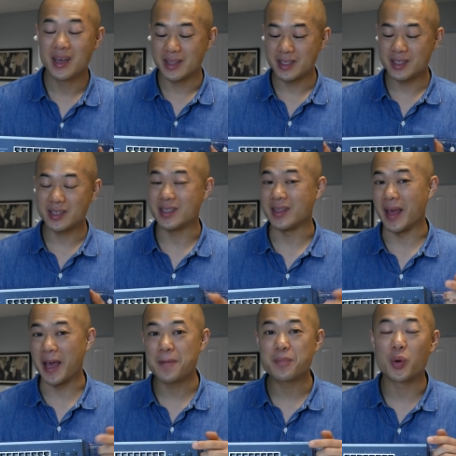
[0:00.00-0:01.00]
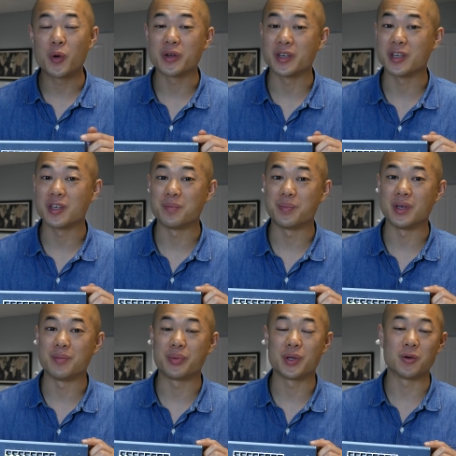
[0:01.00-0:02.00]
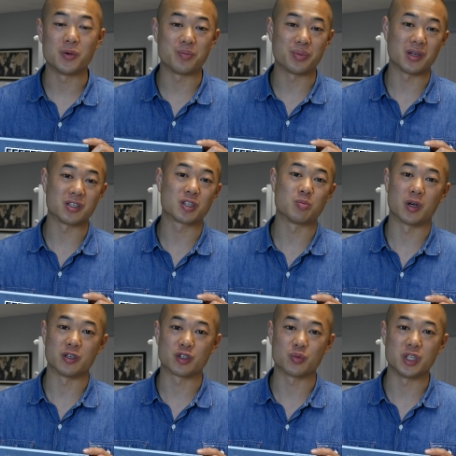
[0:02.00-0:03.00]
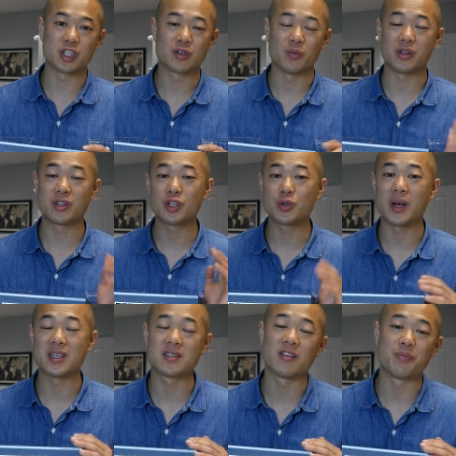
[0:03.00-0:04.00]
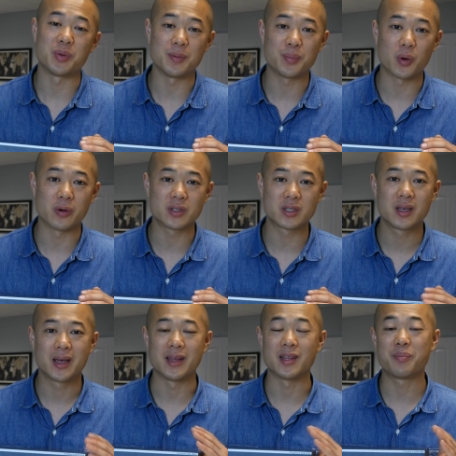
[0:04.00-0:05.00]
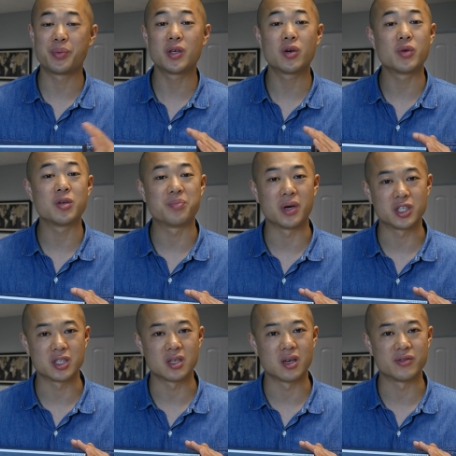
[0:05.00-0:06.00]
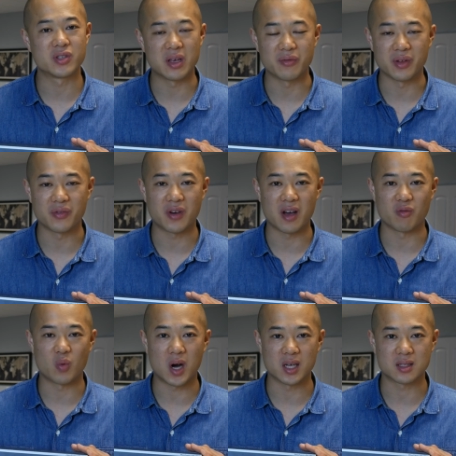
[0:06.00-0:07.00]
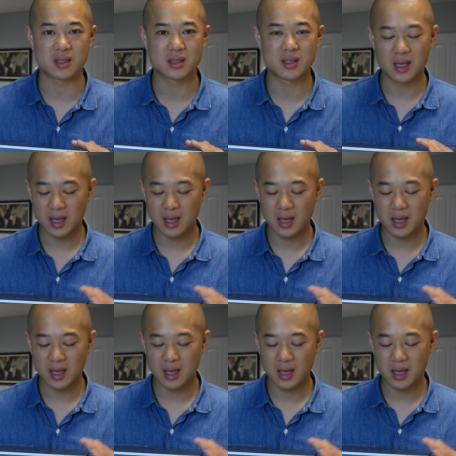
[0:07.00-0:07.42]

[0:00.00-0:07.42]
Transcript: This is an 8-port gigabit PoE Plus smart switch with two SFP ports and a PoE budget of 75 watts.